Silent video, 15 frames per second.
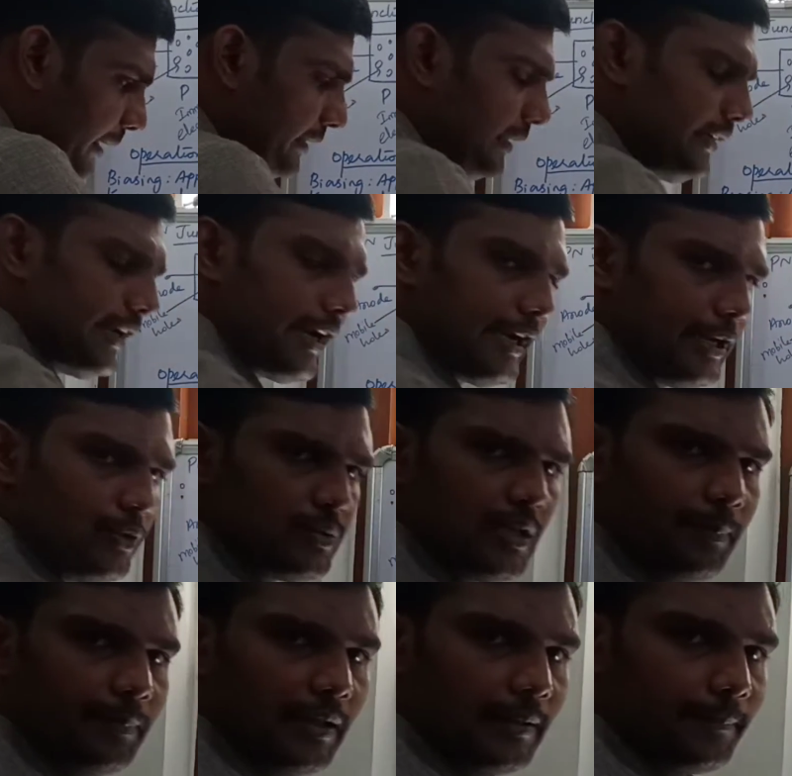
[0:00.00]
by the negative
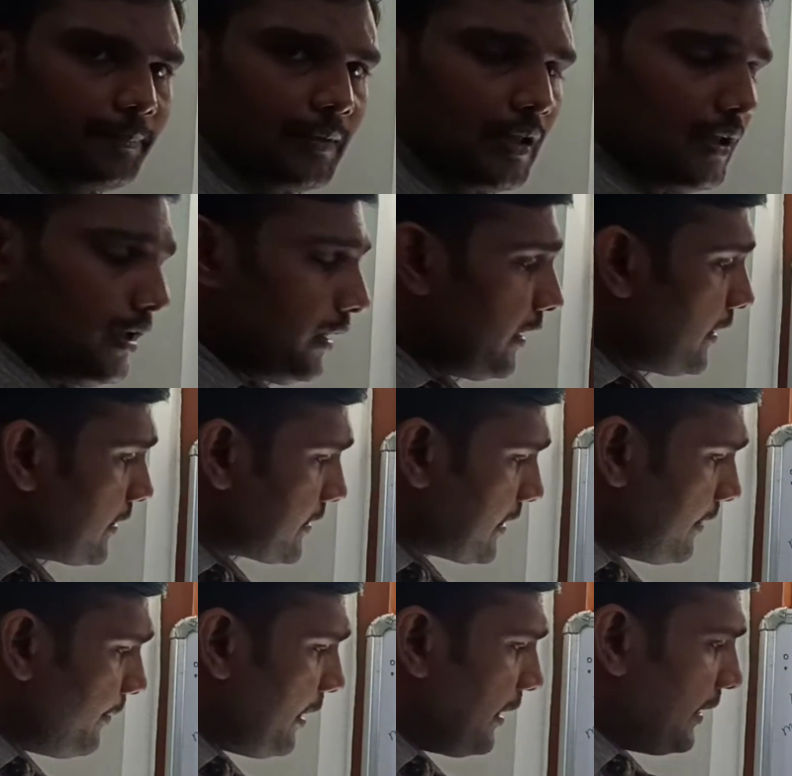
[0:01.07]
supply.
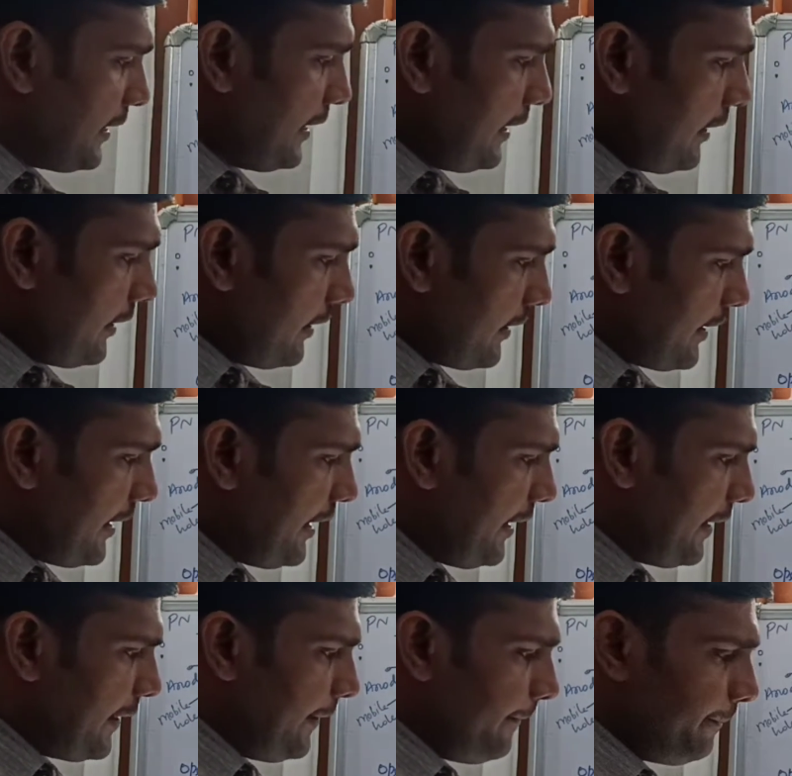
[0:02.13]
Similarly,
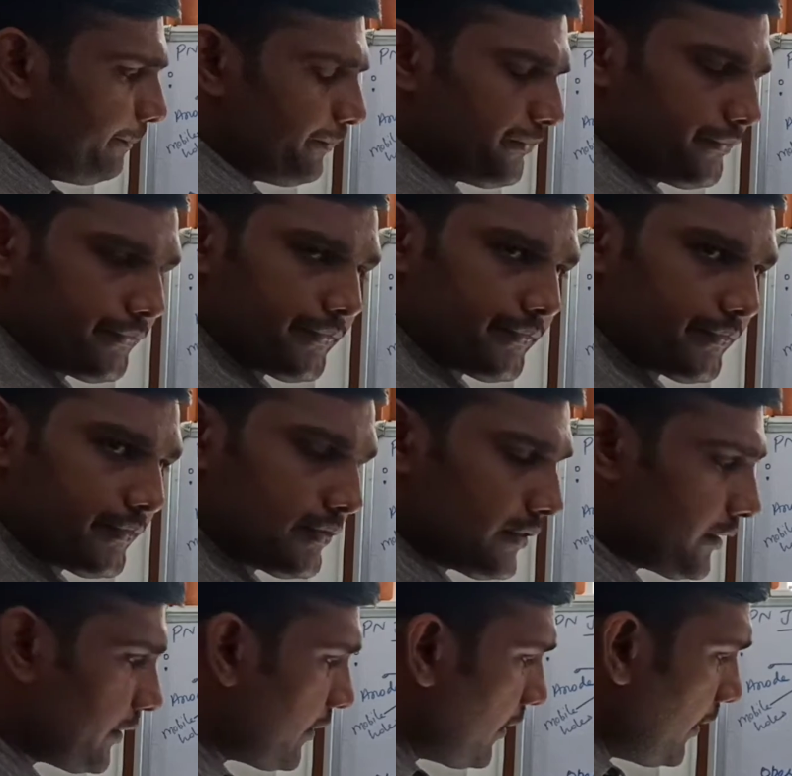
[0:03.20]
here,
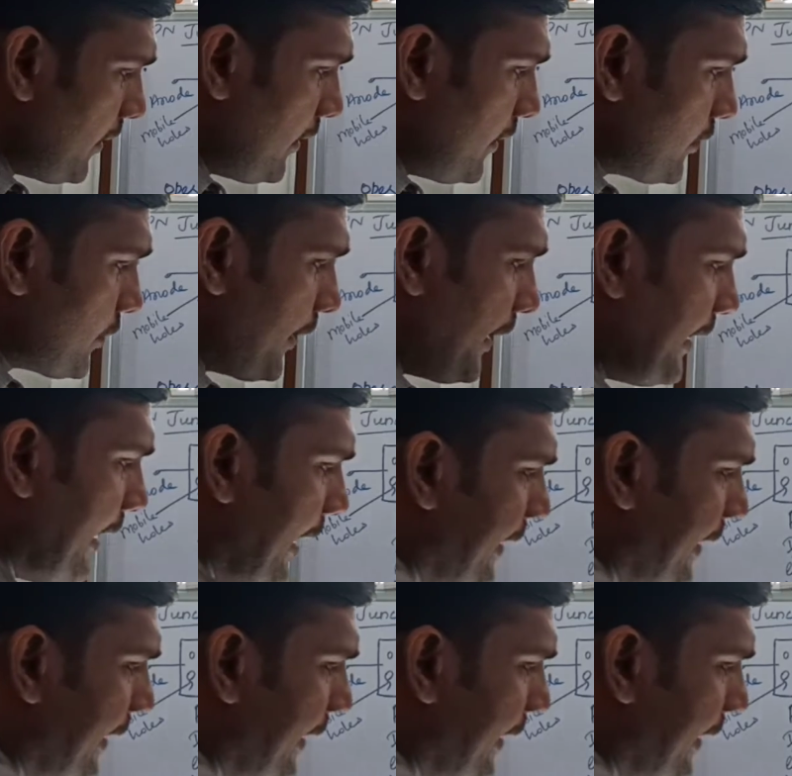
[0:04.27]
so in